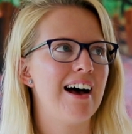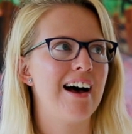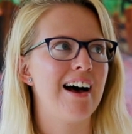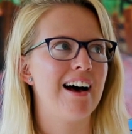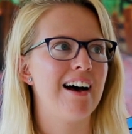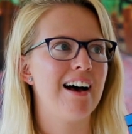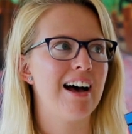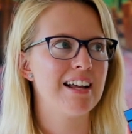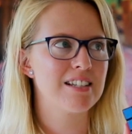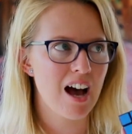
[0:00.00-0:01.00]
Uh,
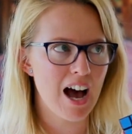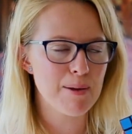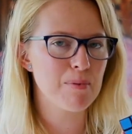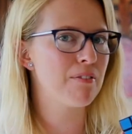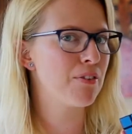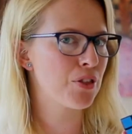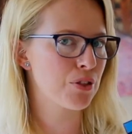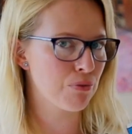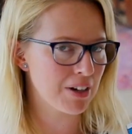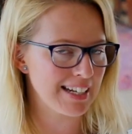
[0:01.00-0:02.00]
a type of
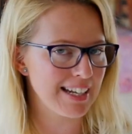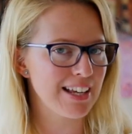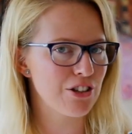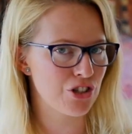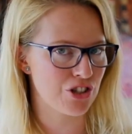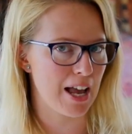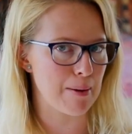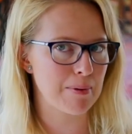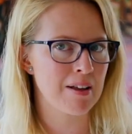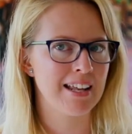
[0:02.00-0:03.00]
three D
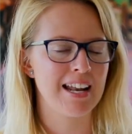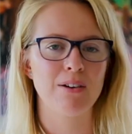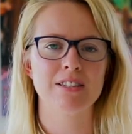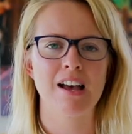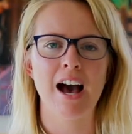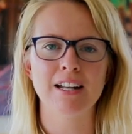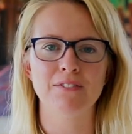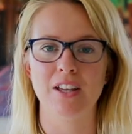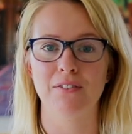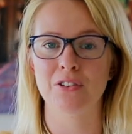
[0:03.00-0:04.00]
shape. Now, it's kind
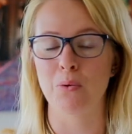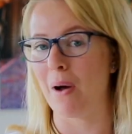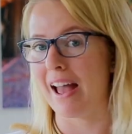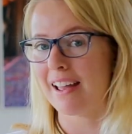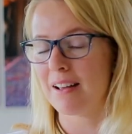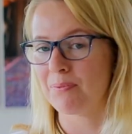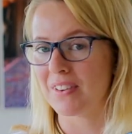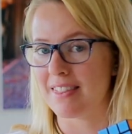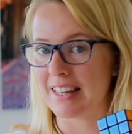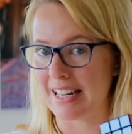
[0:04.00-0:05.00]
of given away
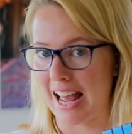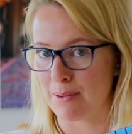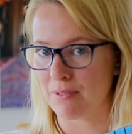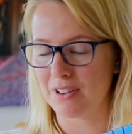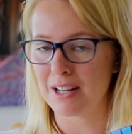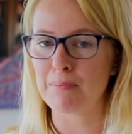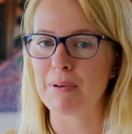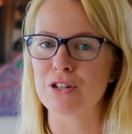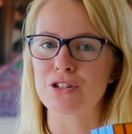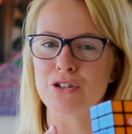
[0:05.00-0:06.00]
in the name of it,
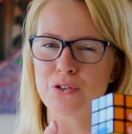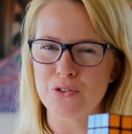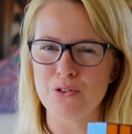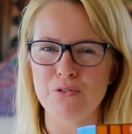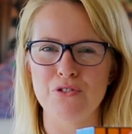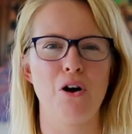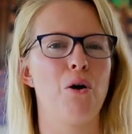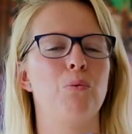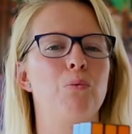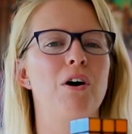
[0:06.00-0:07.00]
but do you
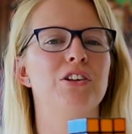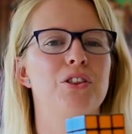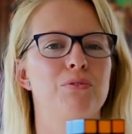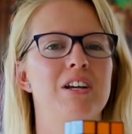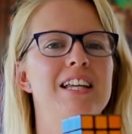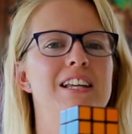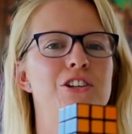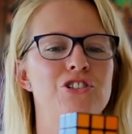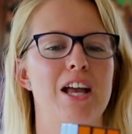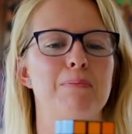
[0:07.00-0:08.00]
know what three D
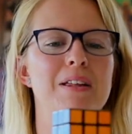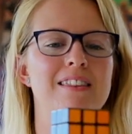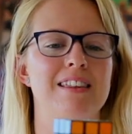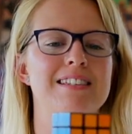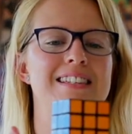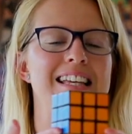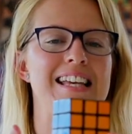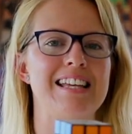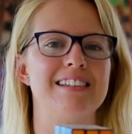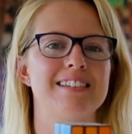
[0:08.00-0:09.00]
shape this
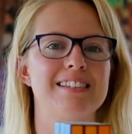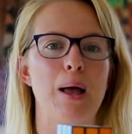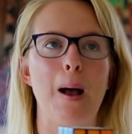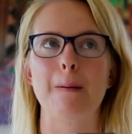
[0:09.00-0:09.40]
is?